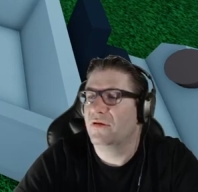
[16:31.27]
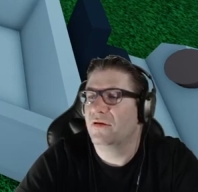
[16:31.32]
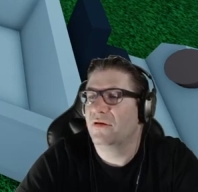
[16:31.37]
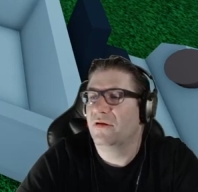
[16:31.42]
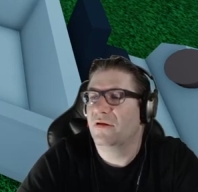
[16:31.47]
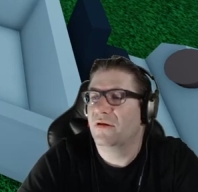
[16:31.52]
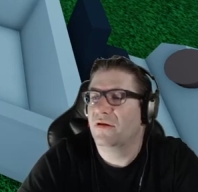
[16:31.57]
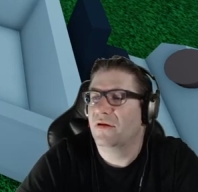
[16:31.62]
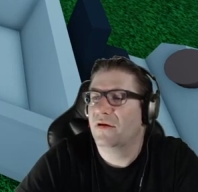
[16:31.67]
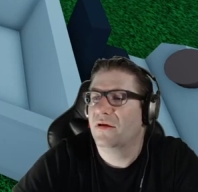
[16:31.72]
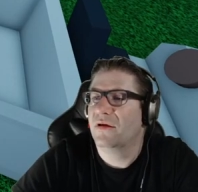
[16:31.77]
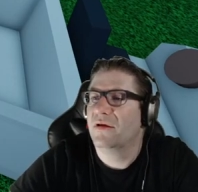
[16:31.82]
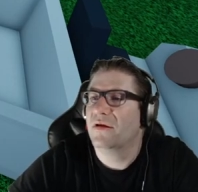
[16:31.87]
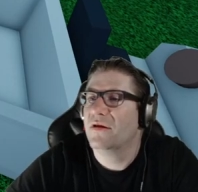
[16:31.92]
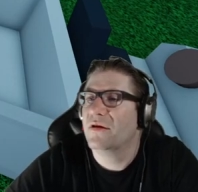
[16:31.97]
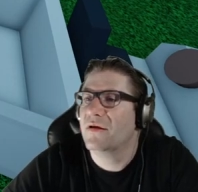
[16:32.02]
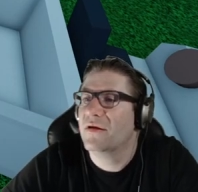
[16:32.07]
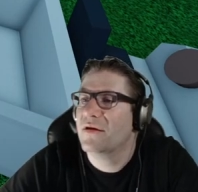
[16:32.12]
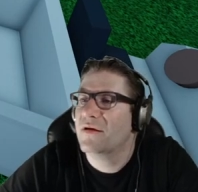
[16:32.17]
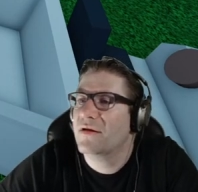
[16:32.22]

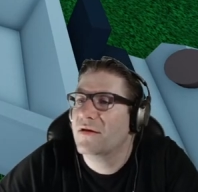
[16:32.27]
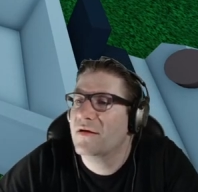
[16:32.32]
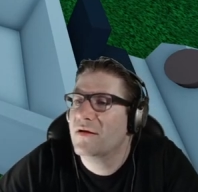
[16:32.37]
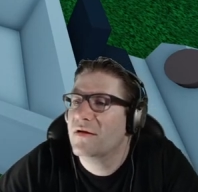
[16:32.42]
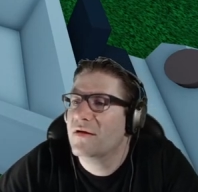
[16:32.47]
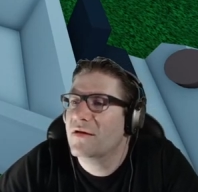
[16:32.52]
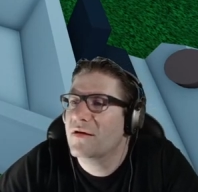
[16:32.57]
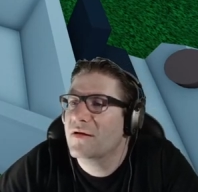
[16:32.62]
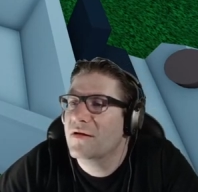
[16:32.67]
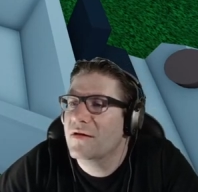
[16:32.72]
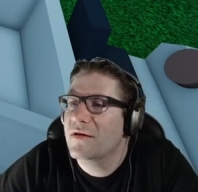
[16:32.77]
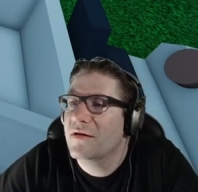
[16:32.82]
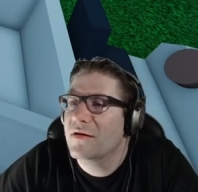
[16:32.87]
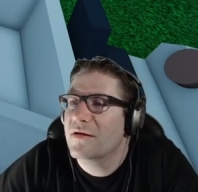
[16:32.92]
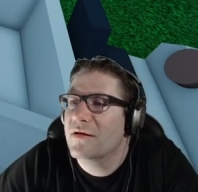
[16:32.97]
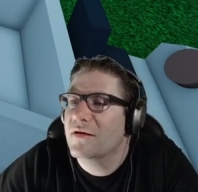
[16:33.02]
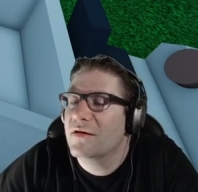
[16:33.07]
(no one is talking)